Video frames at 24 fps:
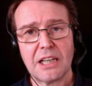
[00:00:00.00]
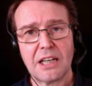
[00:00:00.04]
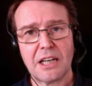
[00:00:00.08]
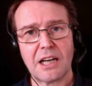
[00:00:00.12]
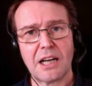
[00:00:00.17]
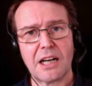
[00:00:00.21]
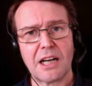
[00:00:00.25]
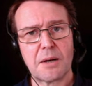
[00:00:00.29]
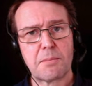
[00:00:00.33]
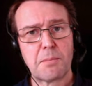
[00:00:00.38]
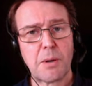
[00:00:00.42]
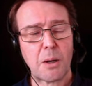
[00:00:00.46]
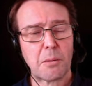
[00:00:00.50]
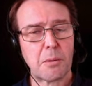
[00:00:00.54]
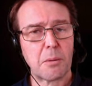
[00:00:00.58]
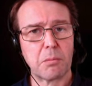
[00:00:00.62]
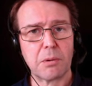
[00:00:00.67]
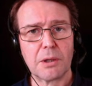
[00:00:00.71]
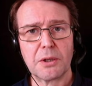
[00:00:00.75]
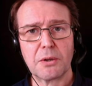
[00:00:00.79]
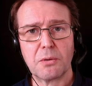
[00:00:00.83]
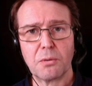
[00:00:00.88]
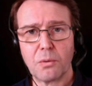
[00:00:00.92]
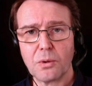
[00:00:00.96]
I
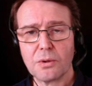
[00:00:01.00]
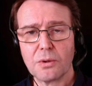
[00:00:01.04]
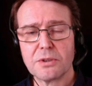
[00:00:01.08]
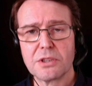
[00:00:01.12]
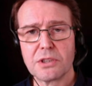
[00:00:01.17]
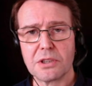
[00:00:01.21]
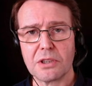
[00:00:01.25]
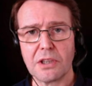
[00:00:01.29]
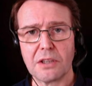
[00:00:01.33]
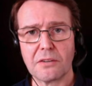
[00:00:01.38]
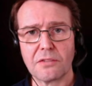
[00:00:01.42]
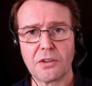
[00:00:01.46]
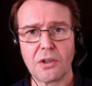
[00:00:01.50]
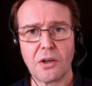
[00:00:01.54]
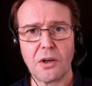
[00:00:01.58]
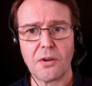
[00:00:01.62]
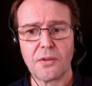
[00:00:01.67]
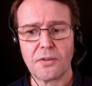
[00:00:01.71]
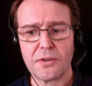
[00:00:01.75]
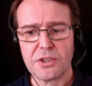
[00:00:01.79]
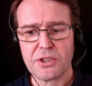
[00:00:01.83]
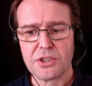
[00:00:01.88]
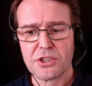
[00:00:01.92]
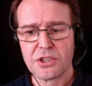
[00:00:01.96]
probably wouldn't have
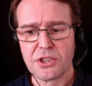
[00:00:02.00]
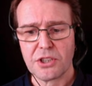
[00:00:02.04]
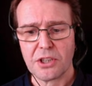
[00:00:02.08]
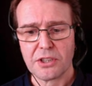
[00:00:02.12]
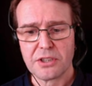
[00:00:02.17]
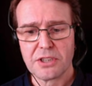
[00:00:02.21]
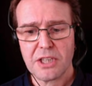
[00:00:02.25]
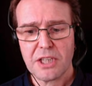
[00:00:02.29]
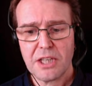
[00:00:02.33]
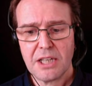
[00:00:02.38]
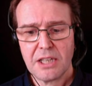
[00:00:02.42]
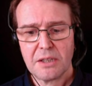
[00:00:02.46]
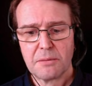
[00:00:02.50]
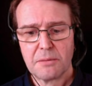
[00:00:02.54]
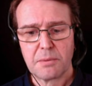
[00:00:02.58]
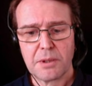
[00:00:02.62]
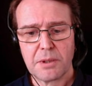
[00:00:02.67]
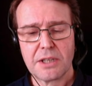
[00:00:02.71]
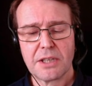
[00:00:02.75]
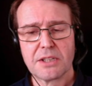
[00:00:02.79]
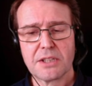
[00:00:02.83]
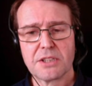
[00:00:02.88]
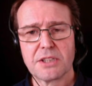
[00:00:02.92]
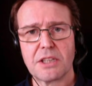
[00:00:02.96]
got this shot
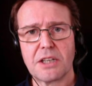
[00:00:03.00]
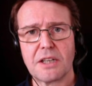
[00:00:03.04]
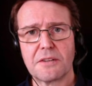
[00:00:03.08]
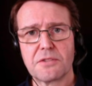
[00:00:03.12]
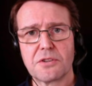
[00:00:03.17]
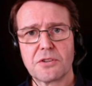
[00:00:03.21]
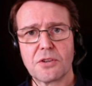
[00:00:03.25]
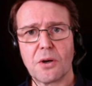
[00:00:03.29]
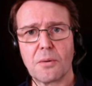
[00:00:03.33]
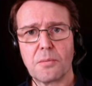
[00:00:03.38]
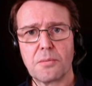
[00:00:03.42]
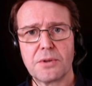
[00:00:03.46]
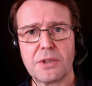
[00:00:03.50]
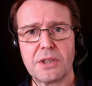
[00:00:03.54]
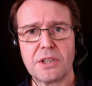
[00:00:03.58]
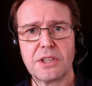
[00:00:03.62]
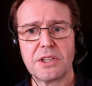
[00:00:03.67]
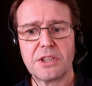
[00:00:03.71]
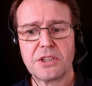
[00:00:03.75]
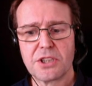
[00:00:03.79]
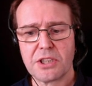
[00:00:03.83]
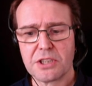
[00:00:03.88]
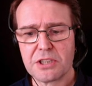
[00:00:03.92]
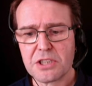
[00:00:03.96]
because I've dropped
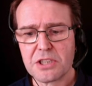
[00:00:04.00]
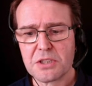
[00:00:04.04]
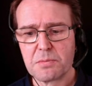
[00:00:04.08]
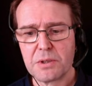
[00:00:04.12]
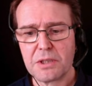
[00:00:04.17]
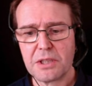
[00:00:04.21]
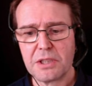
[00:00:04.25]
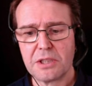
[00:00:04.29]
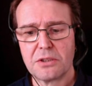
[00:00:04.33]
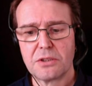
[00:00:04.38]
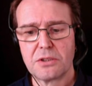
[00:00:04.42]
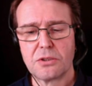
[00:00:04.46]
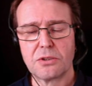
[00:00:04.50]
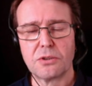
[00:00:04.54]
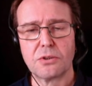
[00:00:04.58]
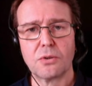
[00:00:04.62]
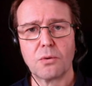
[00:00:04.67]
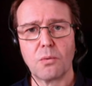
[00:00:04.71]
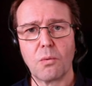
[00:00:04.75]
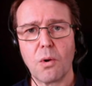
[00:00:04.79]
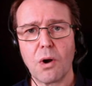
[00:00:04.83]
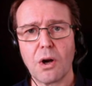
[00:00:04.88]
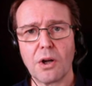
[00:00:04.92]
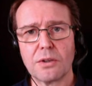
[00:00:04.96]
the shutter speed to
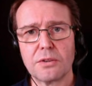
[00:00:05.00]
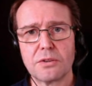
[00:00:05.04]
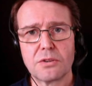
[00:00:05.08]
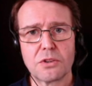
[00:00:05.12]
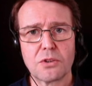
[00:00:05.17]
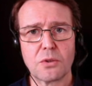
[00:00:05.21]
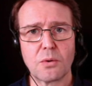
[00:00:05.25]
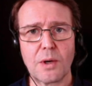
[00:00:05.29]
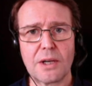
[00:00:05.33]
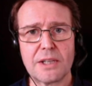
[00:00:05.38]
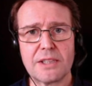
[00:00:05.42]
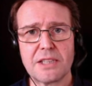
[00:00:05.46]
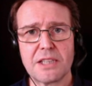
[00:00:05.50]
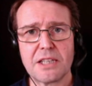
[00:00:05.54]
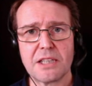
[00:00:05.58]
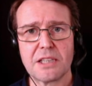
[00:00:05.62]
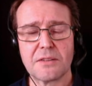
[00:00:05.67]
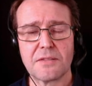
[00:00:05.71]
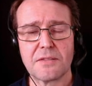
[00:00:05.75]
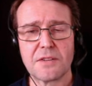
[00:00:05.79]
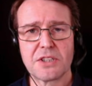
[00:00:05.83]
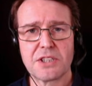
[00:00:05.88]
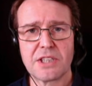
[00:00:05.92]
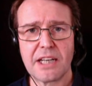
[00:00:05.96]
1
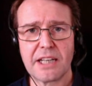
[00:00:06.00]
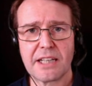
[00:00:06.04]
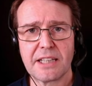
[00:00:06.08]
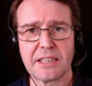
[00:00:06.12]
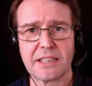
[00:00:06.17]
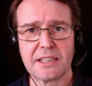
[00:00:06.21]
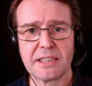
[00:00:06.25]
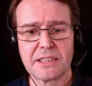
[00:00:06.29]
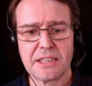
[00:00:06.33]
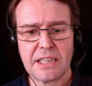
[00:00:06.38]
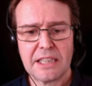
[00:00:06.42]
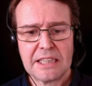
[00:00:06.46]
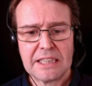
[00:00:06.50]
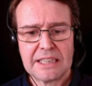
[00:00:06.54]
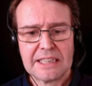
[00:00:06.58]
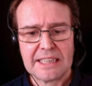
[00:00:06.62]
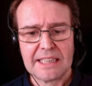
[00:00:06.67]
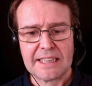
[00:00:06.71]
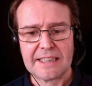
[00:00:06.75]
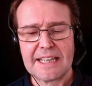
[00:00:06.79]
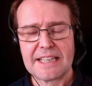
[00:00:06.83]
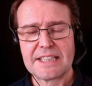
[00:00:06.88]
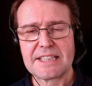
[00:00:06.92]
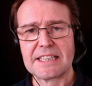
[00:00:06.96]
20th of a second
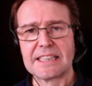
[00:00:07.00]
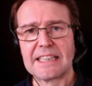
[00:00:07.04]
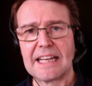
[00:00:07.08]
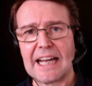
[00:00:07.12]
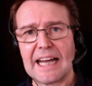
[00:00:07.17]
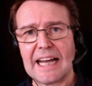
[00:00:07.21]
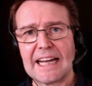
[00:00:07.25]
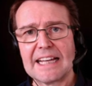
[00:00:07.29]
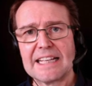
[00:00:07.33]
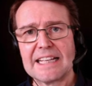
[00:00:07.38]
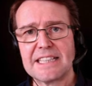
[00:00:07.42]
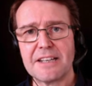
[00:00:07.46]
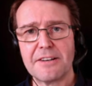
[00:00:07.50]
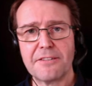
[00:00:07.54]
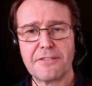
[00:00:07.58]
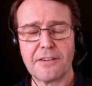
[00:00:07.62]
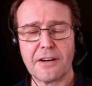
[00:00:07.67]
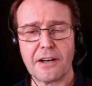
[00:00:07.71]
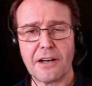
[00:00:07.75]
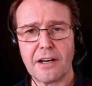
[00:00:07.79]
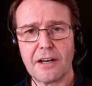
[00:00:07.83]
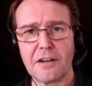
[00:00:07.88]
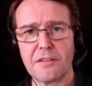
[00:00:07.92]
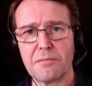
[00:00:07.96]
and that's an
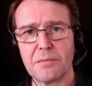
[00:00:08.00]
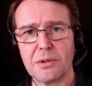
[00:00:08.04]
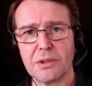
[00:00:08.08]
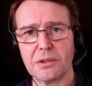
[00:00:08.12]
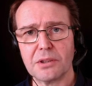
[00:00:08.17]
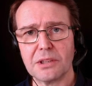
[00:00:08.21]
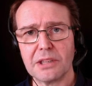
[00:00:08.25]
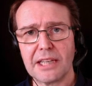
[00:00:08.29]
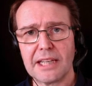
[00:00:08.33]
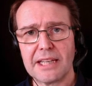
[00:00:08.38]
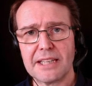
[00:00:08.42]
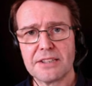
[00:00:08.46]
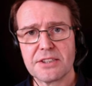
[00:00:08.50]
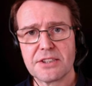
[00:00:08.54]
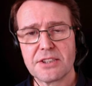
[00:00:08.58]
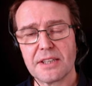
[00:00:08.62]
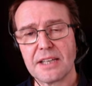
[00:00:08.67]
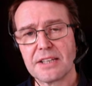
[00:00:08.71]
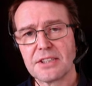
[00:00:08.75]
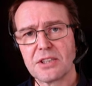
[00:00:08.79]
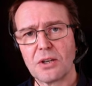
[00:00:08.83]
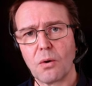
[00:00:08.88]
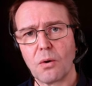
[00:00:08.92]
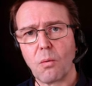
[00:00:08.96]
85mm lens so
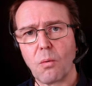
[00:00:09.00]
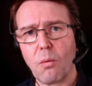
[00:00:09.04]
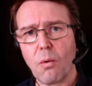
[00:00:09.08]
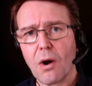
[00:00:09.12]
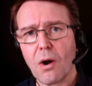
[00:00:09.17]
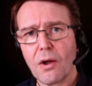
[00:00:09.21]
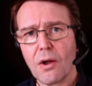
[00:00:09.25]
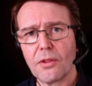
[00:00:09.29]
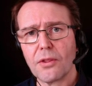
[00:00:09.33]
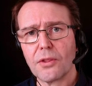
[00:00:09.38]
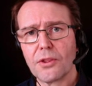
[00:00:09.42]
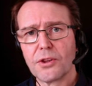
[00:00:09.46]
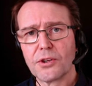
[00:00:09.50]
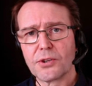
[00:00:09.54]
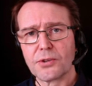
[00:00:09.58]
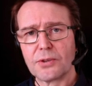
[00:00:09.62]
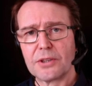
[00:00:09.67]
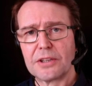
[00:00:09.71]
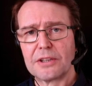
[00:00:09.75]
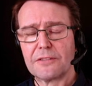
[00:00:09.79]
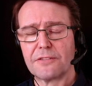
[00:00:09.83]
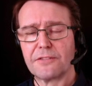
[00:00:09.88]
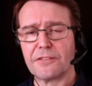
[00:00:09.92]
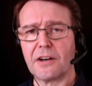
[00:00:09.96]
that's a
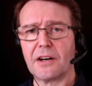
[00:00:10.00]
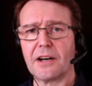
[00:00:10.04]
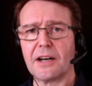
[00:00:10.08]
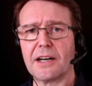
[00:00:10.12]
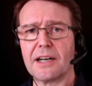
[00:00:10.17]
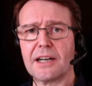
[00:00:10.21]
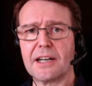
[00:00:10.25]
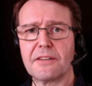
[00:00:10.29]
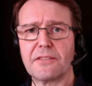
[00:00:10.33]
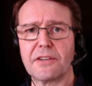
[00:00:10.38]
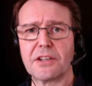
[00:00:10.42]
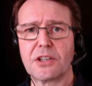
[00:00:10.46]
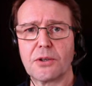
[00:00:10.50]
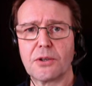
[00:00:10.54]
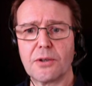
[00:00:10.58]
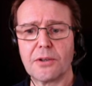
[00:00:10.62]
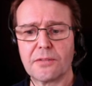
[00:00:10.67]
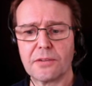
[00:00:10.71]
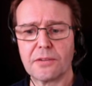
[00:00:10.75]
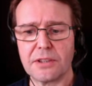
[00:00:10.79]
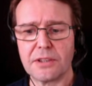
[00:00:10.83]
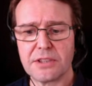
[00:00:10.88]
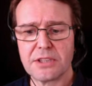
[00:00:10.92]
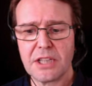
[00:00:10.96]
135
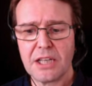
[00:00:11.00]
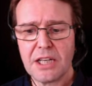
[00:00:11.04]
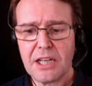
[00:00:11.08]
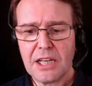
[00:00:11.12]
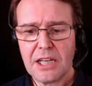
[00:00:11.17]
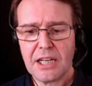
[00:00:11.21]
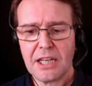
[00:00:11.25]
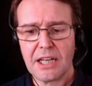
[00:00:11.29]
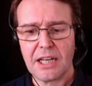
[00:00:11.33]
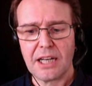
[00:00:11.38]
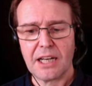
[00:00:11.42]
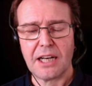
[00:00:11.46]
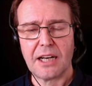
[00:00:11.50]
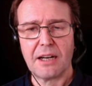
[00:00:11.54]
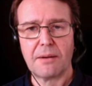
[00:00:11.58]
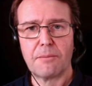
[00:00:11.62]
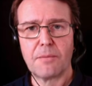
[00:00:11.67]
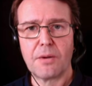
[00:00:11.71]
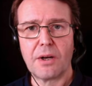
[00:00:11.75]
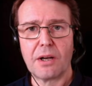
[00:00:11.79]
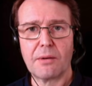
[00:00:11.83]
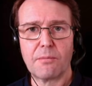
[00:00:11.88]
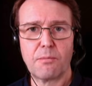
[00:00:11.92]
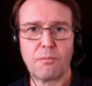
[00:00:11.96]
equivalent um,